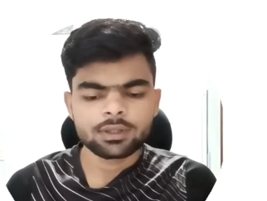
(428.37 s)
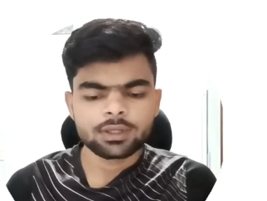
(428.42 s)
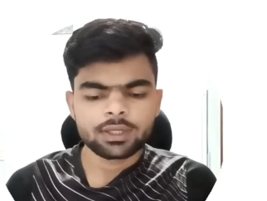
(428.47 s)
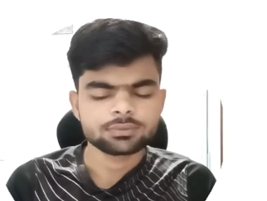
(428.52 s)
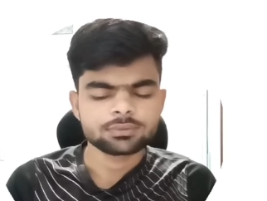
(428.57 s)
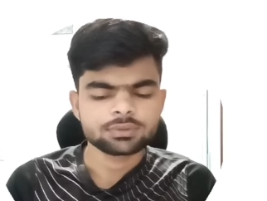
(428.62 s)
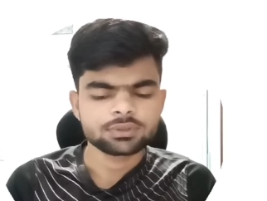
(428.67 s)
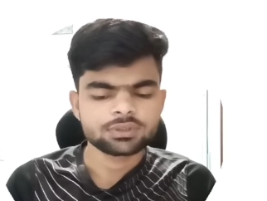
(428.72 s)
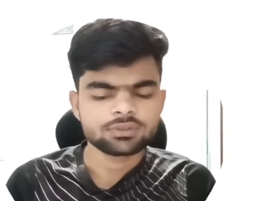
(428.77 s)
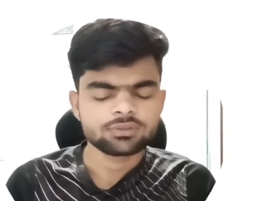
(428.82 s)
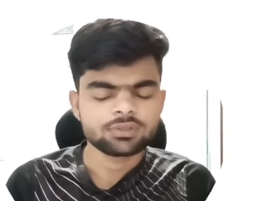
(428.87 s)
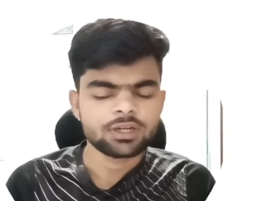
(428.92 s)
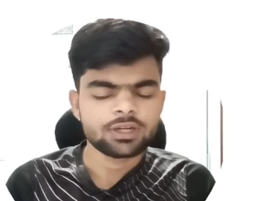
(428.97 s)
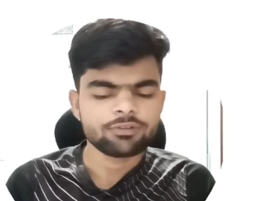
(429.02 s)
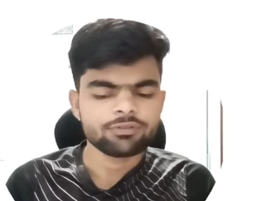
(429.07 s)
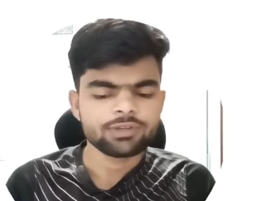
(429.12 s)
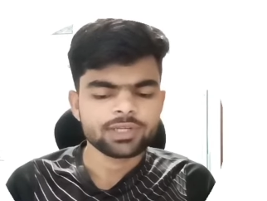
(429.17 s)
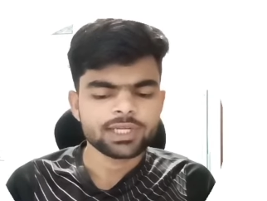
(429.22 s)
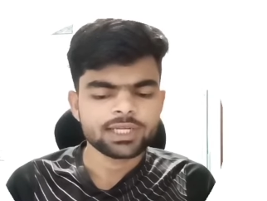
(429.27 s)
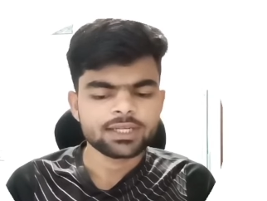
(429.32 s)
And so now we
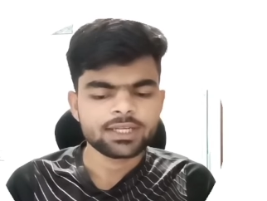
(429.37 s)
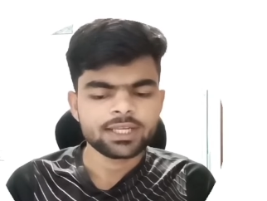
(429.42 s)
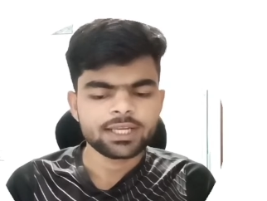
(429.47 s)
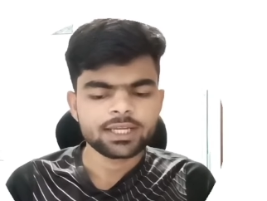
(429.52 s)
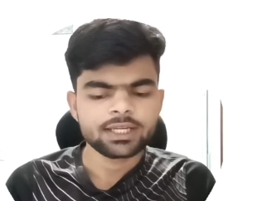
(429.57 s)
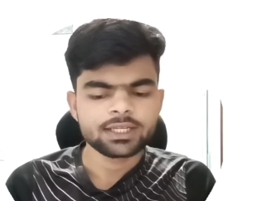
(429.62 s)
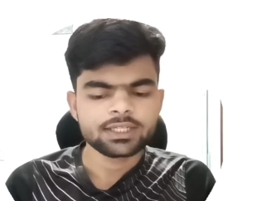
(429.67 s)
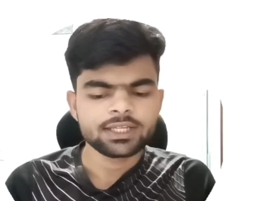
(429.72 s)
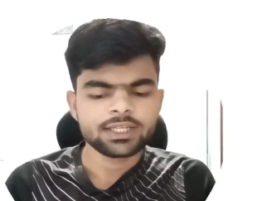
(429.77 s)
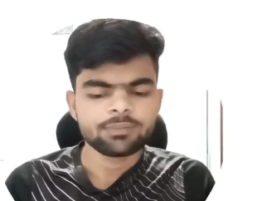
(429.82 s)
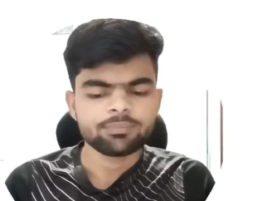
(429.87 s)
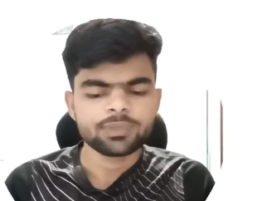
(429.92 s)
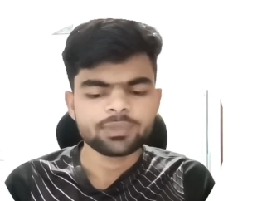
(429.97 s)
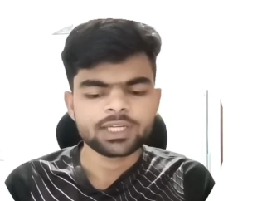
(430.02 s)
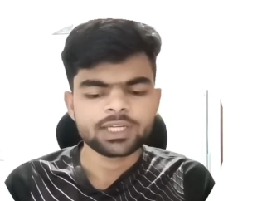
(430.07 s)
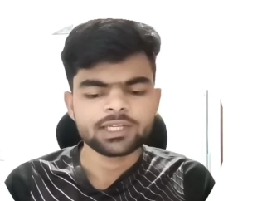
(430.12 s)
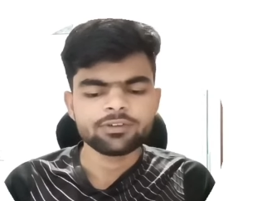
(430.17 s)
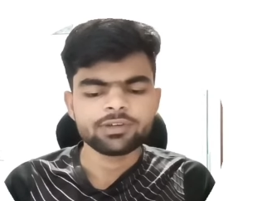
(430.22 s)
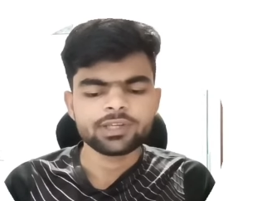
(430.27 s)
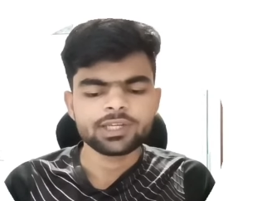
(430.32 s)
can take a
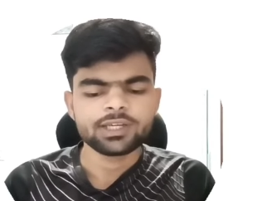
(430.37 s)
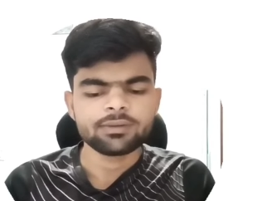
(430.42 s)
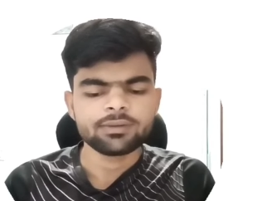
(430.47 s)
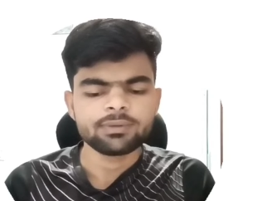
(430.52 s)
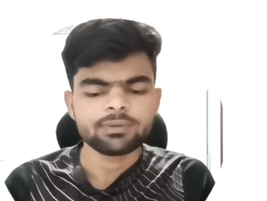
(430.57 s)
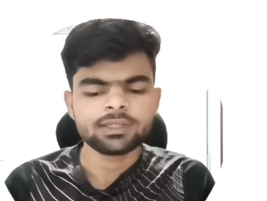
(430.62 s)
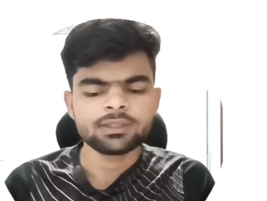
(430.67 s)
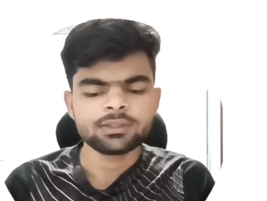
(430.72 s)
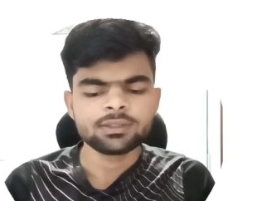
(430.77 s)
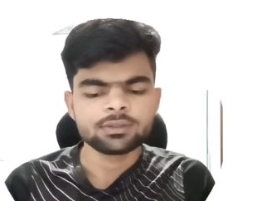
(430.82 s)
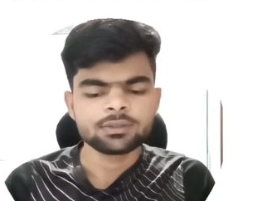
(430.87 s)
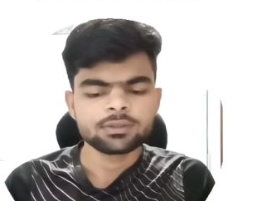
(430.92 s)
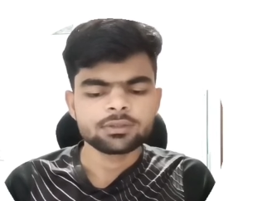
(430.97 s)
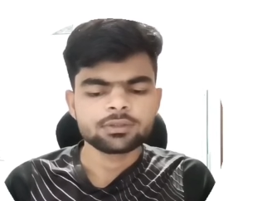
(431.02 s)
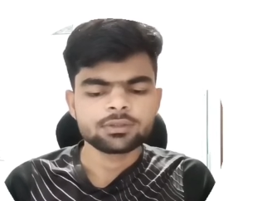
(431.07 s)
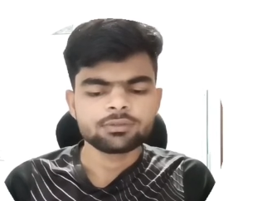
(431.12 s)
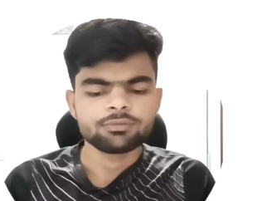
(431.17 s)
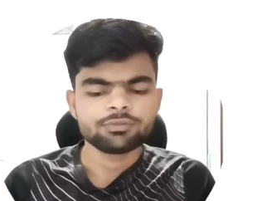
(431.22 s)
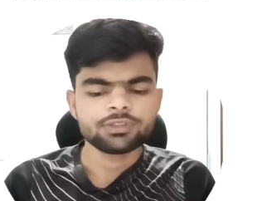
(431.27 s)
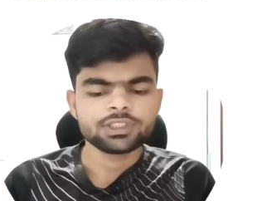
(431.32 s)
temporary variable
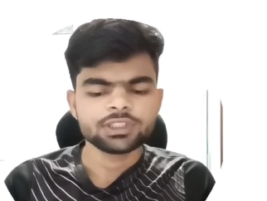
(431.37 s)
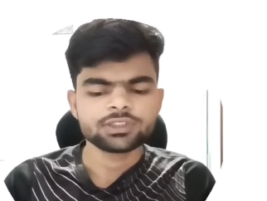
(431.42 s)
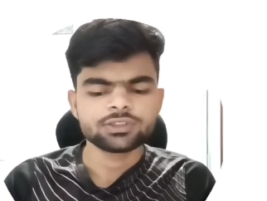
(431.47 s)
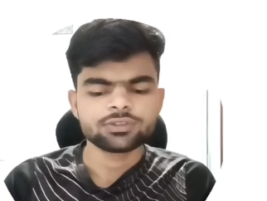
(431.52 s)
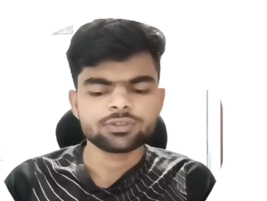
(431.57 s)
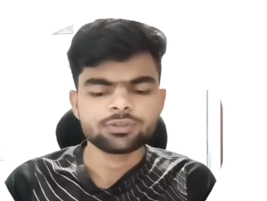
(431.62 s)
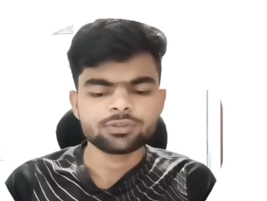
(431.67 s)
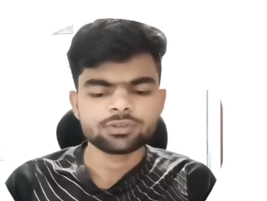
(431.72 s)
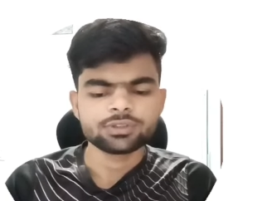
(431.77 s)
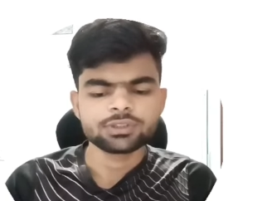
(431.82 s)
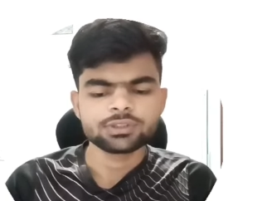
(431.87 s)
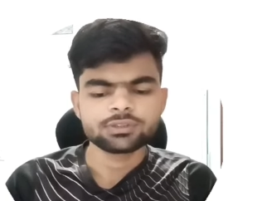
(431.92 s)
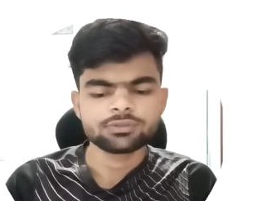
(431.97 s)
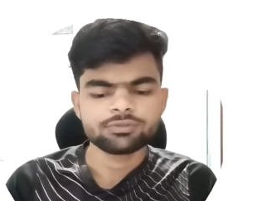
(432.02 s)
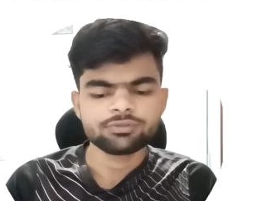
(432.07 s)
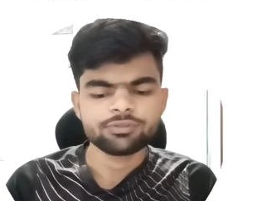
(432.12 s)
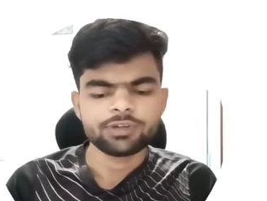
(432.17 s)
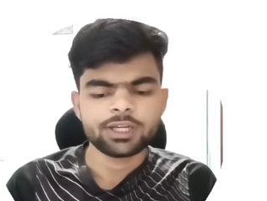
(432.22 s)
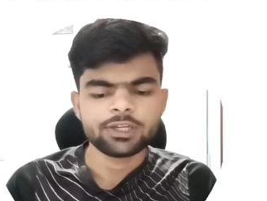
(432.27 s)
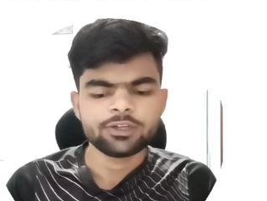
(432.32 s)
which stores
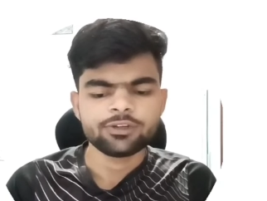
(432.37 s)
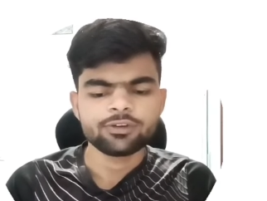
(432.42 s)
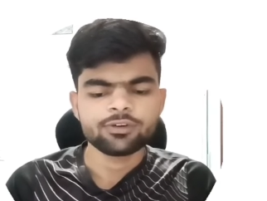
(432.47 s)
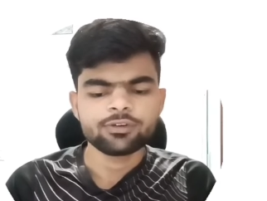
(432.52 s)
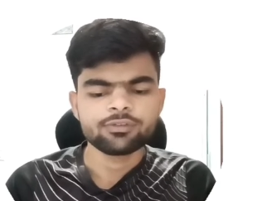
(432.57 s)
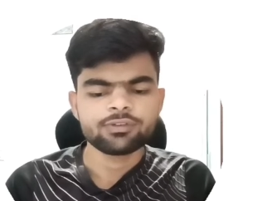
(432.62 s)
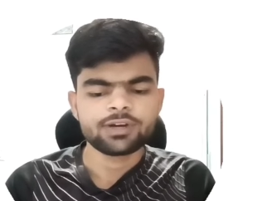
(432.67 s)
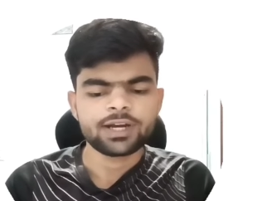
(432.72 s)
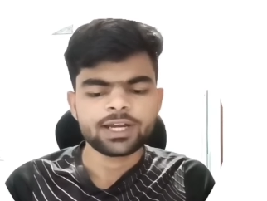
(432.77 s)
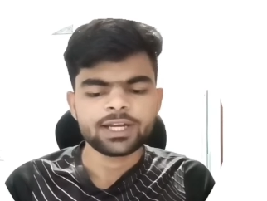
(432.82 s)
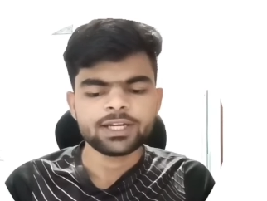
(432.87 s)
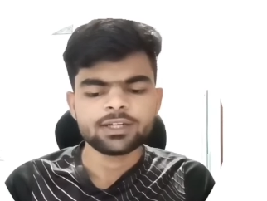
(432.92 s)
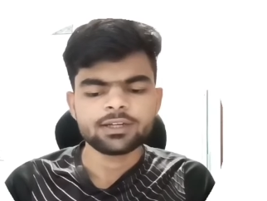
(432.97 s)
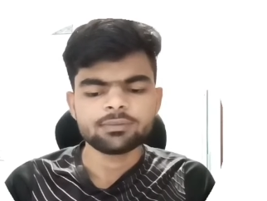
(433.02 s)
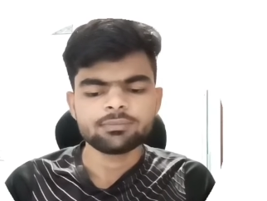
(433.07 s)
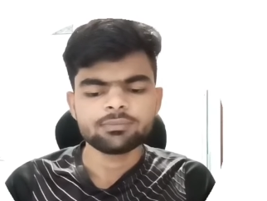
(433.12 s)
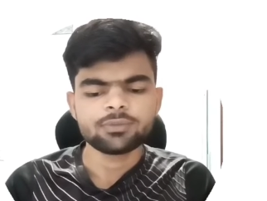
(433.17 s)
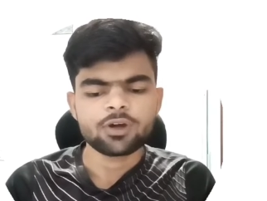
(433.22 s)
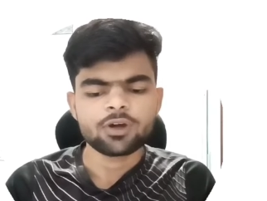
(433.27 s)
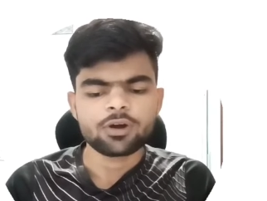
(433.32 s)
value of
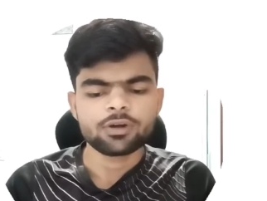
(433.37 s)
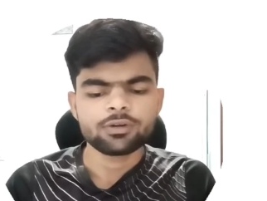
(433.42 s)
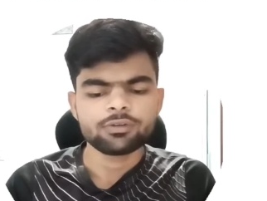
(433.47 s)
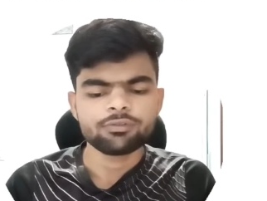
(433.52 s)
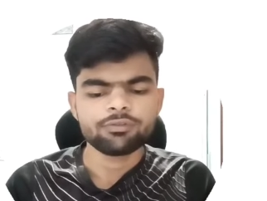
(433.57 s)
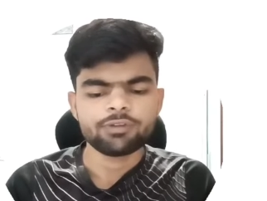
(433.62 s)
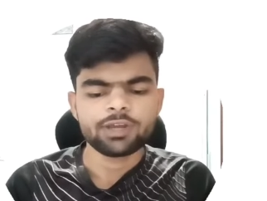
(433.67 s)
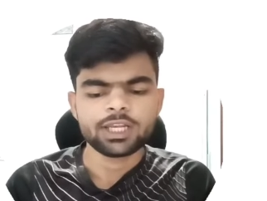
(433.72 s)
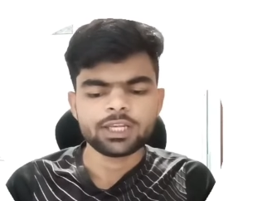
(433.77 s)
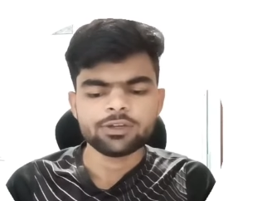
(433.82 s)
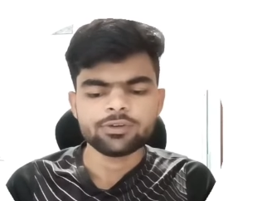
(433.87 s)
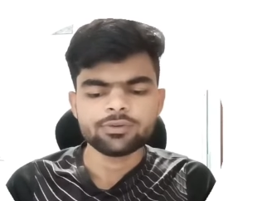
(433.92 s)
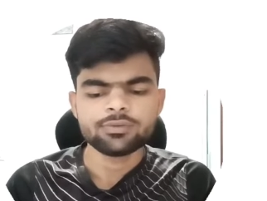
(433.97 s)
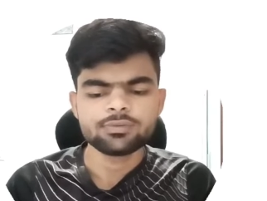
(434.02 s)
item dot value,